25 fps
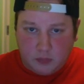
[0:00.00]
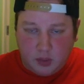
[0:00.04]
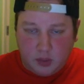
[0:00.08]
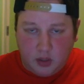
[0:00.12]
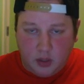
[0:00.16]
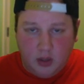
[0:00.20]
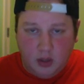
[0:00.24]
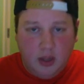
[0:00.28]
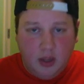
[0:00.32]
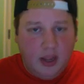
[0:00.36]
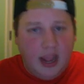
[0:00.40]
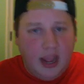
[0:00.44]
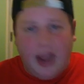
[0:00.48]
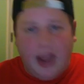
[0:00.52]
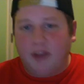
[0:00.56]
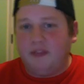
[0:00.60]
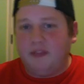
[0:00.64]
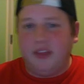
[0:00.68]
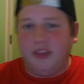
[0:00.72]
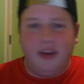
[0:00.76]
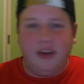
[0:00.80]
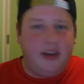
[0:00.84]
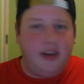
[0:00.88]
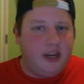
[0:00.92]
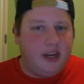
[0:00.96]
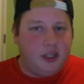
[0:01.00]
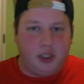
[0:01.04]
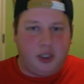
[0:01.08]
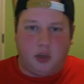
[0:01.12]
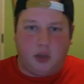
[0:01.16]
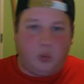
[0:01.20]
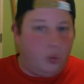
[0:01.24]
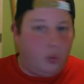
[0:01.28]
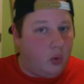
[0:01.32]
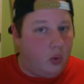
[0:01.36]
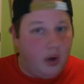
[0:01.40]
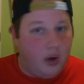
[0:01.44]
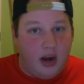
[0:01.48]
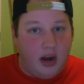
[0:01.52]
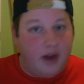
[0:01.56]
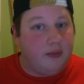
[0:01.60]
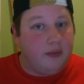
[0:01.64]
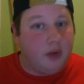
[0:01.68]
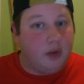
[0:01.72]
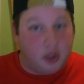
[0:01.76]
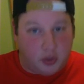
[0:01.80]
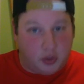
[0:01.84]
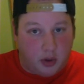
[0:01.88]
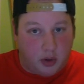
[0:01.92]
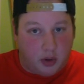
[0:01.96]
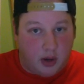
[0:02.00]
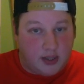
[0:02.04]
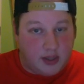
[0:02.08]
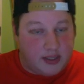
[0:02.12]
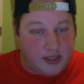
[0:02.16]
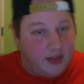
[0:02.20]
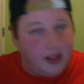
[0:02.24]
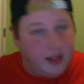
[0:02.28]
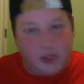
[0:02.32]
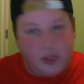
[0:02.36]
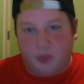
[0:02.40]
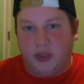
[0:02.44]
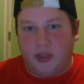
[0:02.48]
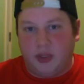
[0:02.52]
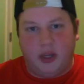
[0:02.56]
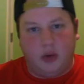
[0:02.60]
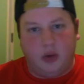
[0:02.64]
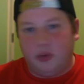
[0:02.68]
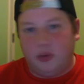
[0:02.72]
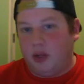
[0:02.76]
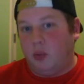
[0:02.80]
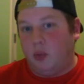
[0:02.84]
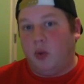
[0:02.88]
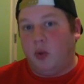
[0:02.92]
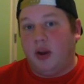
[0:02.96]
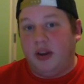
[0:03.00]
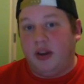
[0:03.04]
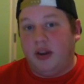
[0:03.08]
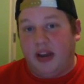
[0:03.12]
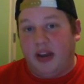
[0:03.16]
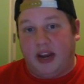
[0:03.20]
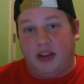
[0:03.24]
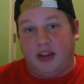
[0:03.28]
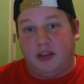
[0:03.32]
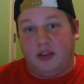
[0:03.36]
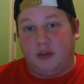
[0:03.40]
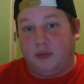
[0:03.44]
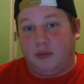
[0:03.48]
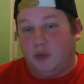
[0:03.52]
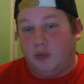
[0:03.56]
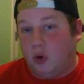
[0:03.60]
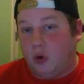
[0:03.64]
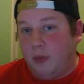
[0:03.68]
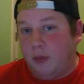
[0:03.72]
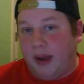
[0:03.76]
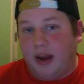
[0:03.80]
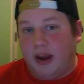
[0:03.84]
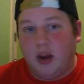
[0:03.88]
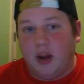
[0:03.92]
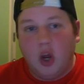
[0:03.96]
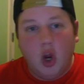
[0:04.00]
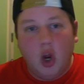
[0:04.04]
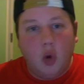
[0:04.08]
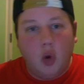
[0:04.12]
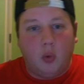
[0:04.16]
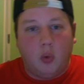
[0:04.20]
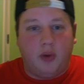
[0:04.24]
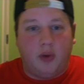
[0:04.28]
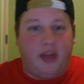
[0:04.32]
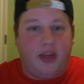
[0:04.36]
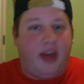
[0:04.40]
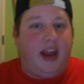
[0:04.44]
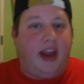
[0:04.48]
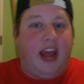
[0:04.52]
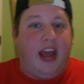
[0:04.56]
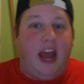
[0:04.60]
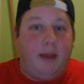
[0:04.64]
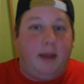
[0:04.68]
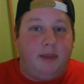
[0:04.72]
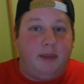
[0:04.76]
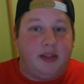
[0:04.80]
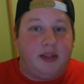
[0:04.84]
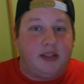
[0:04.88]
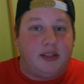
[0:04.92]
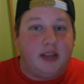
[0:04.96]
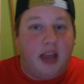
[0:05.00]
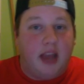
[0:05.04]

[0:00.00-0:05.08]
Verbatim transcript: have the ninja, whatever draws, and that's really only one deck in the format where that happens. And